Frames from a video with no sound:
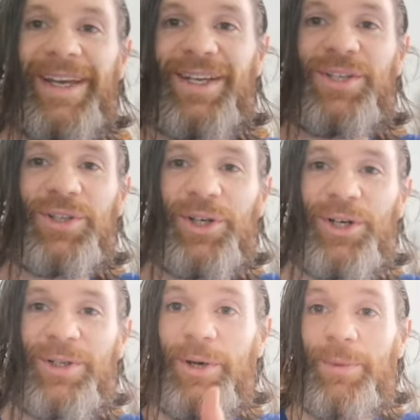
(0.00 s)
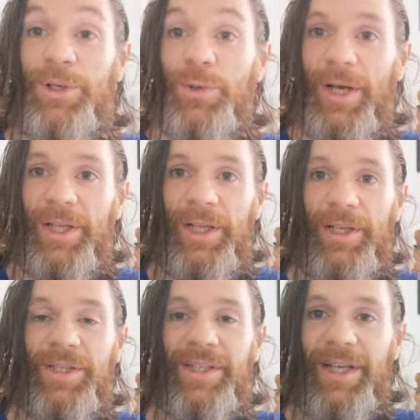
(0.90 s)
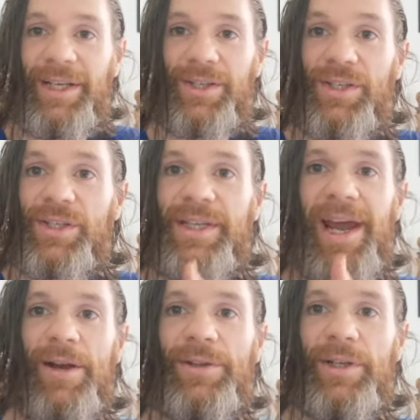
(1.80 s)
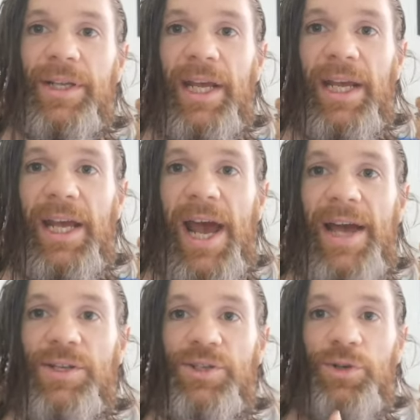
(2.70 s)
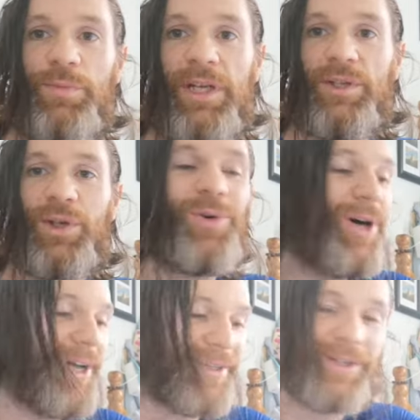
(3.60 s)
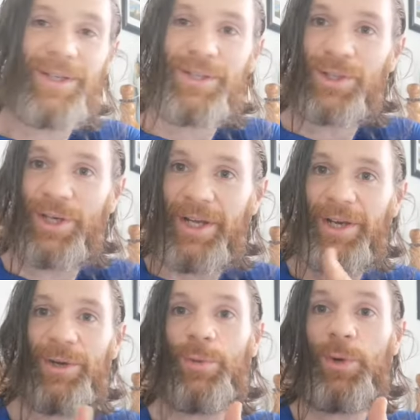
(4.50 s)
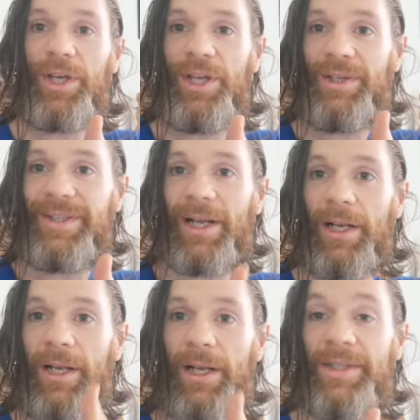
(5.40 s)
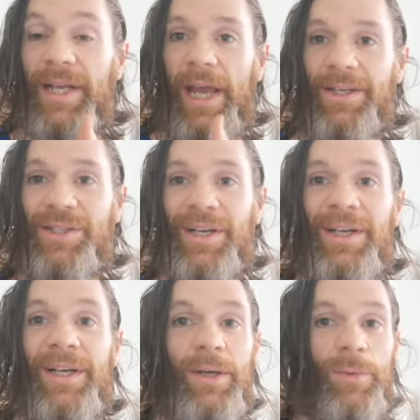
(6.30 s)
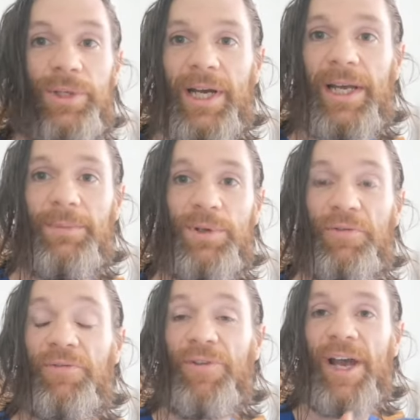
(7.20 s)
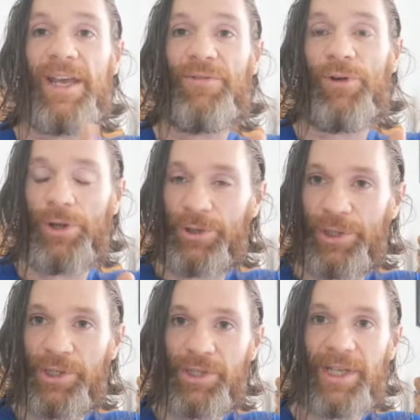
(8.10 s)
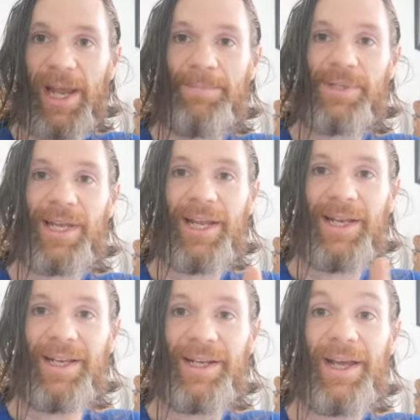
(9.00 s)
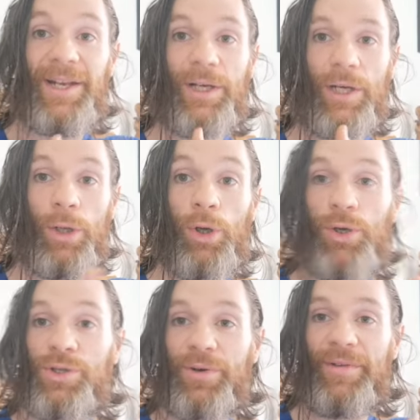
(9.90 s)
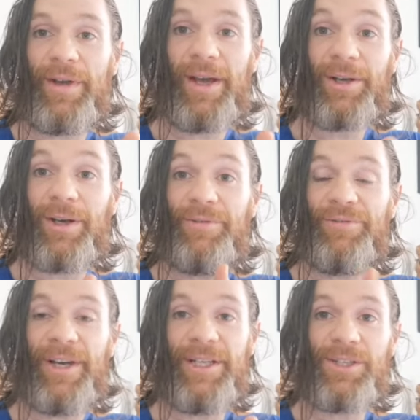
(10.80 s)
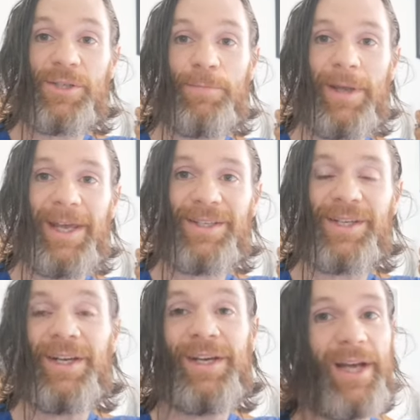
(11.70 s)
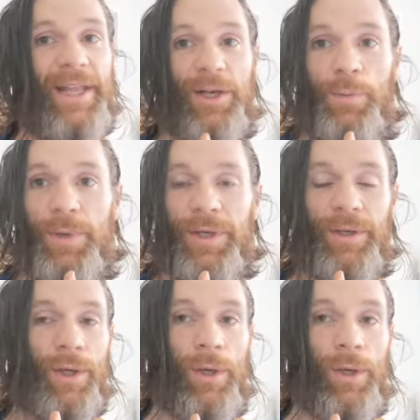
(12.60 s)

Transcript: so number two on the list is start the day as you mean to go on. So here we did a little test. We timed 500 steps in a closed or in a confined space, and that could be